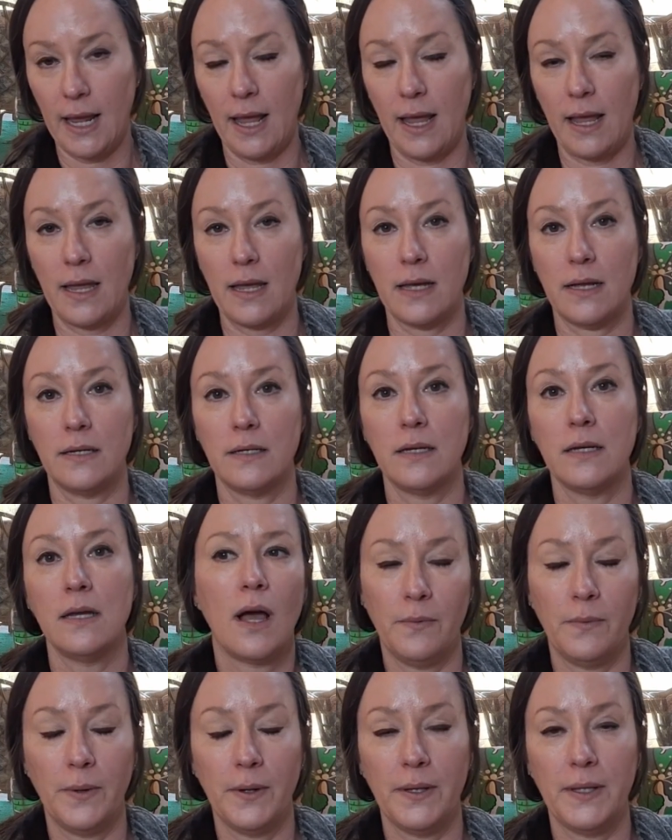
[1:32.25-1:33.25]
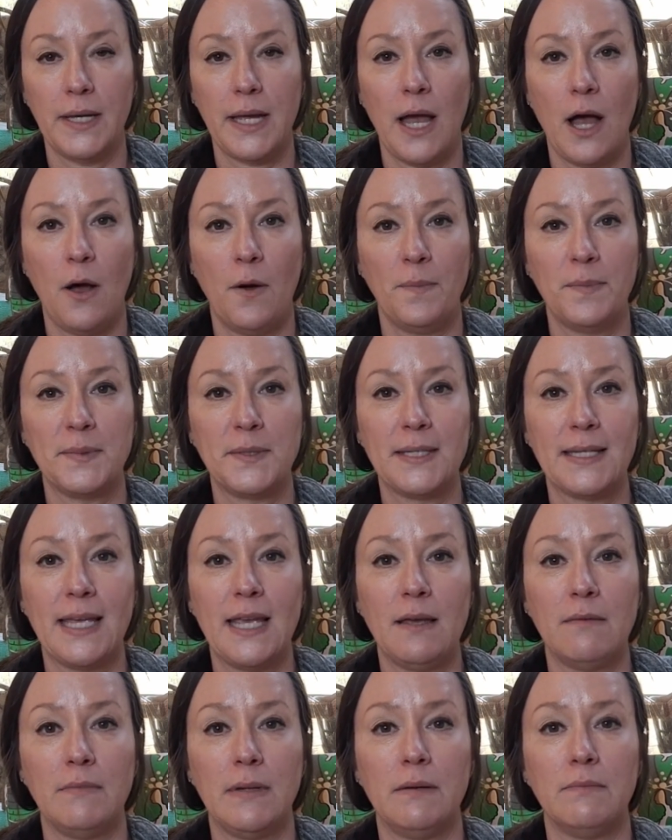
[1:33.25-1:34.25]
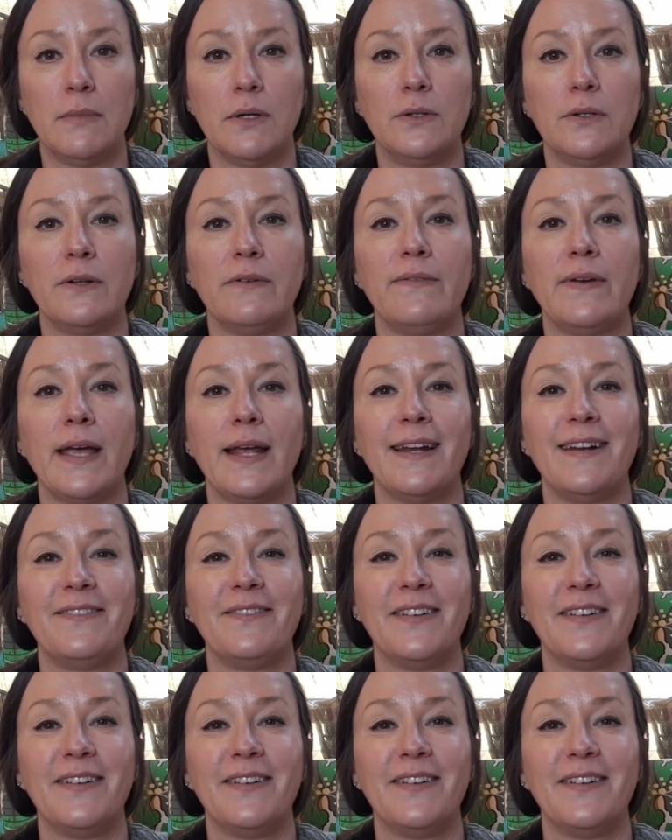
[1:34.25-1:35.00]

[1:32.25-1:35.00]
and it really helps keep me motivated